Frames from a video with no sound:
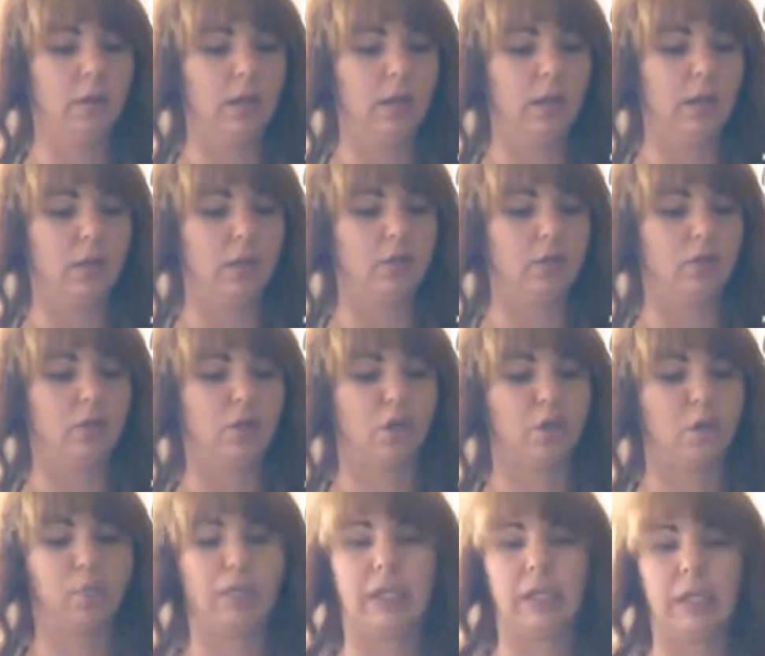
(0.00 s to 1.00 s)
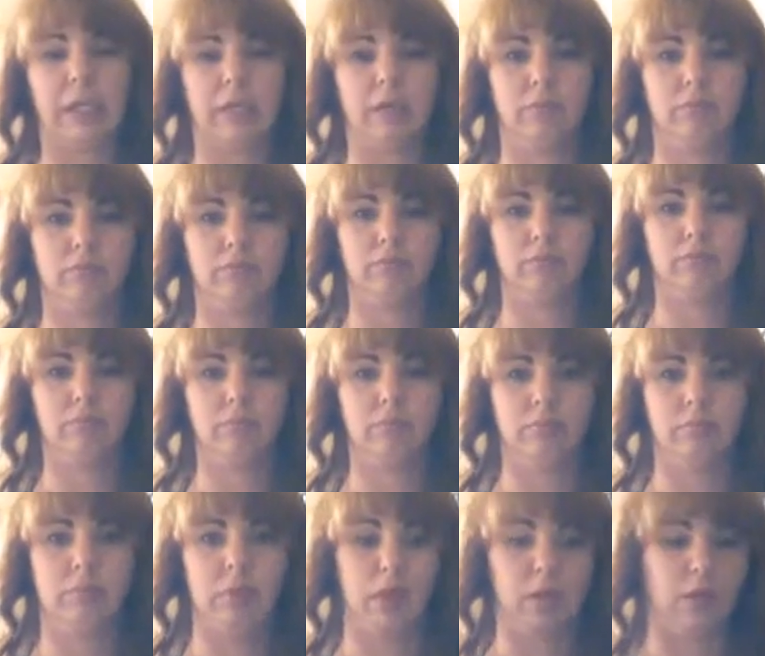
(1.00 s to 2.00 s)
and it'll start blinking
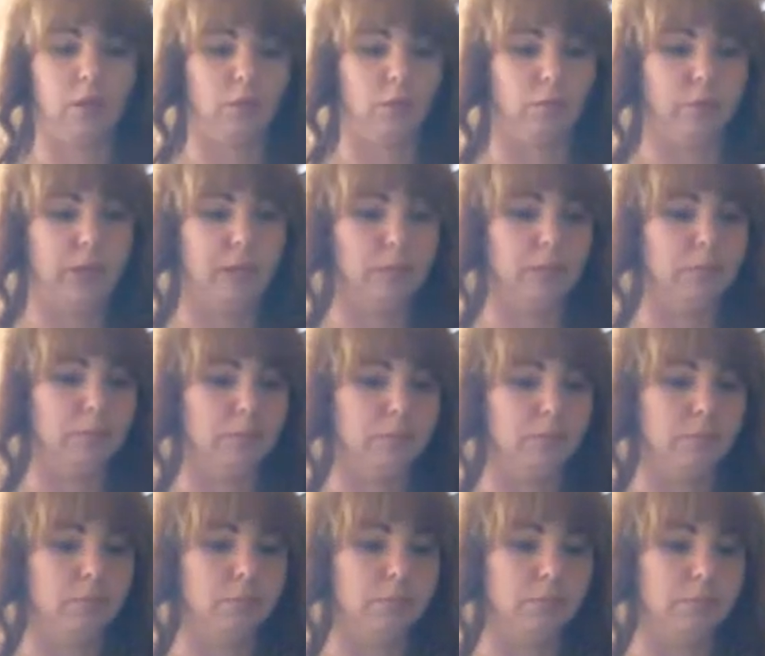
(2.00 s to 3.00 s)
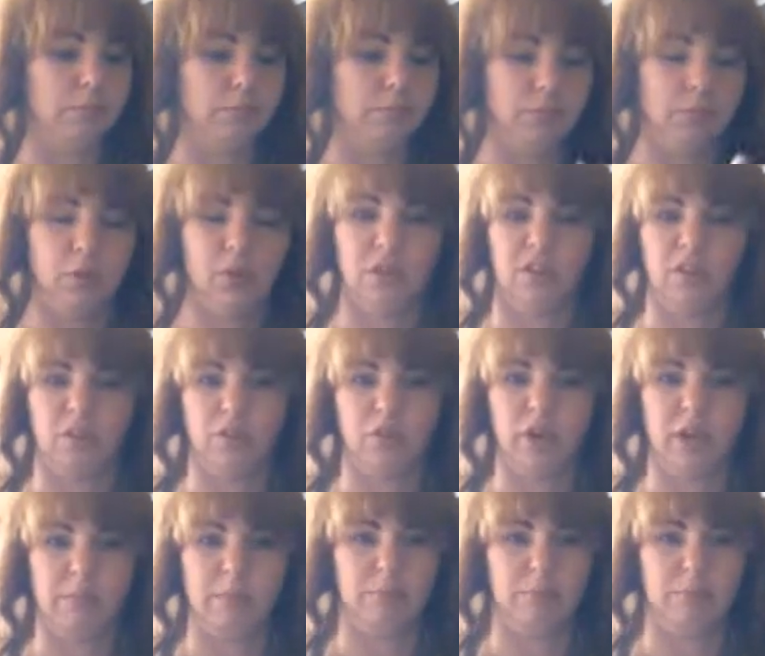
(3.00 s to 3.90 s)
a little red or a little gray